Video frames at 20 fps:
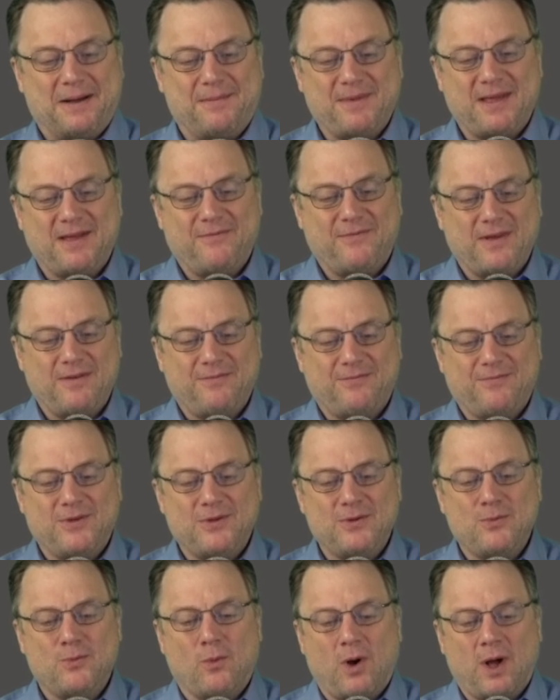um, if,
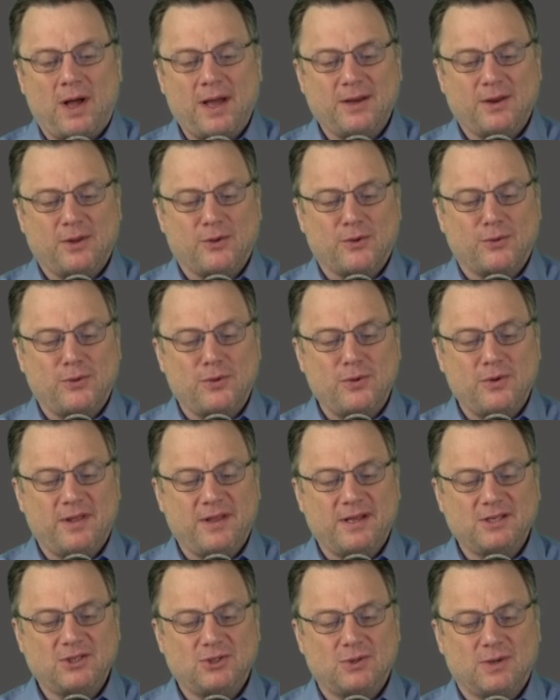if you want and you're new
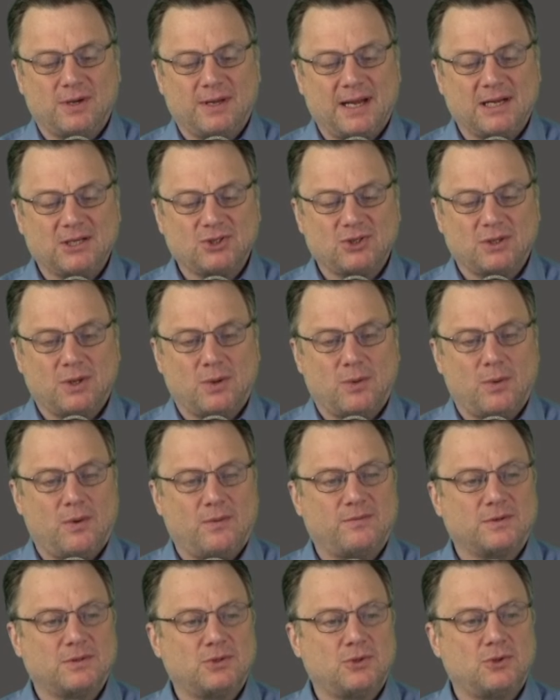to this, you can actually
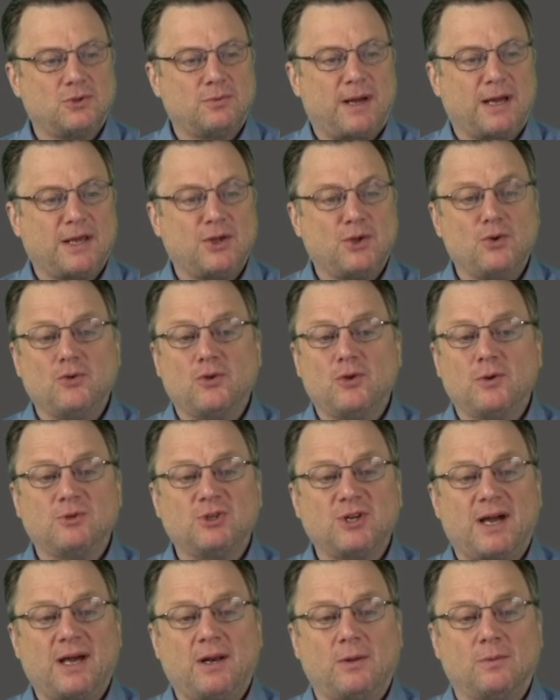go over to my
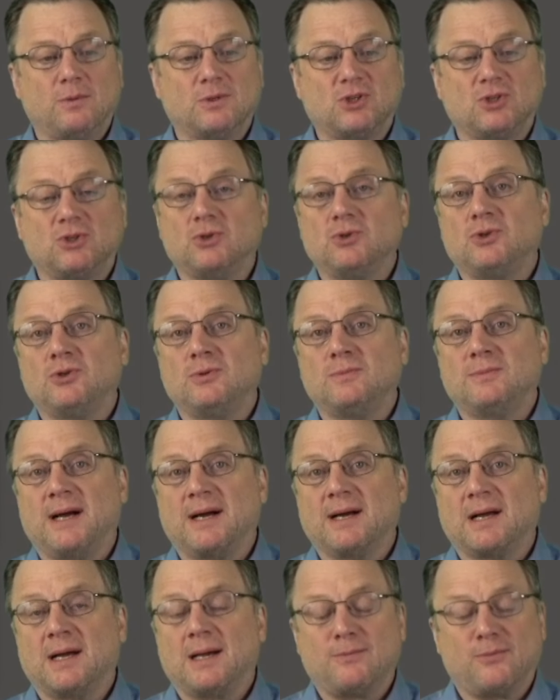YouTube channel, which is
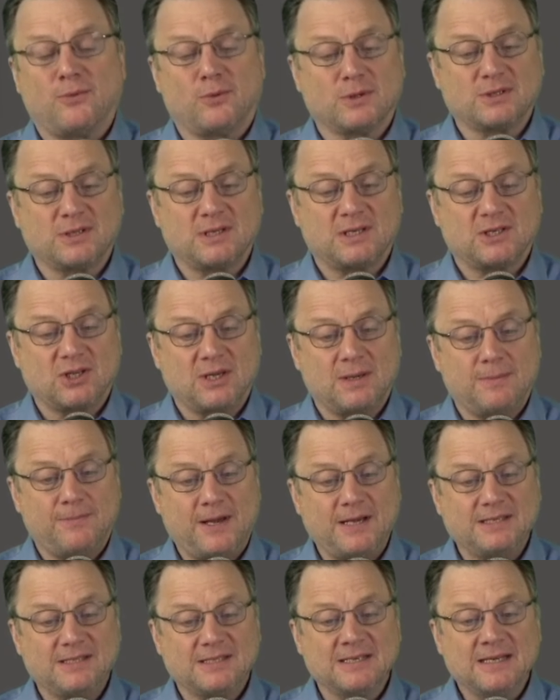youtube.com forward slash keep
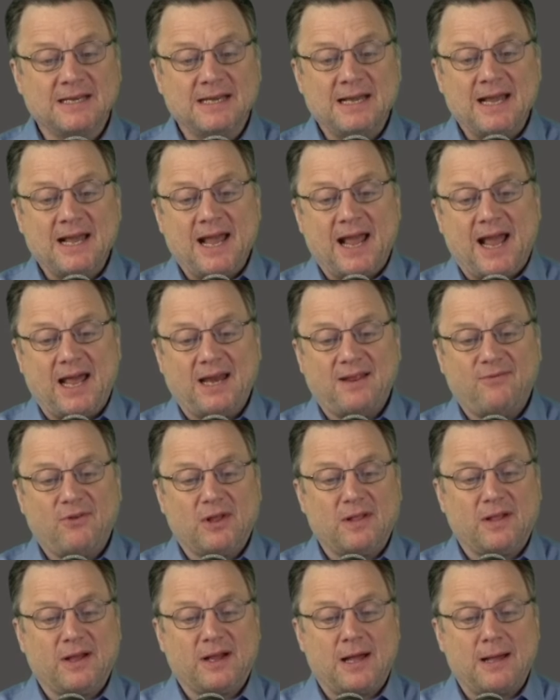pace. And if
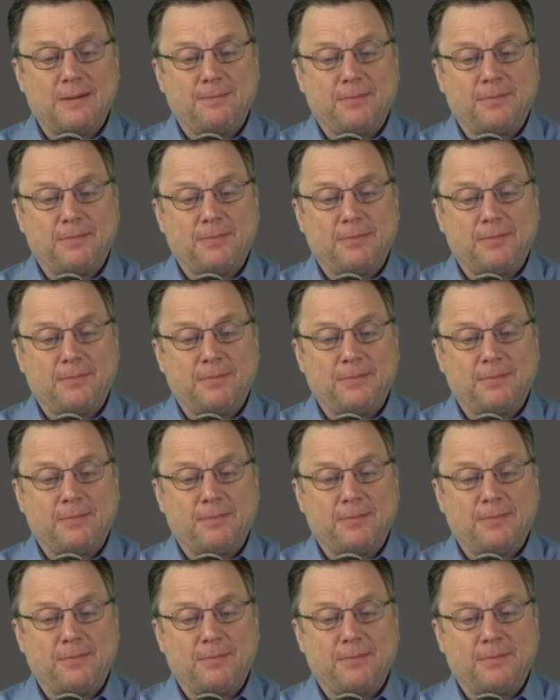you click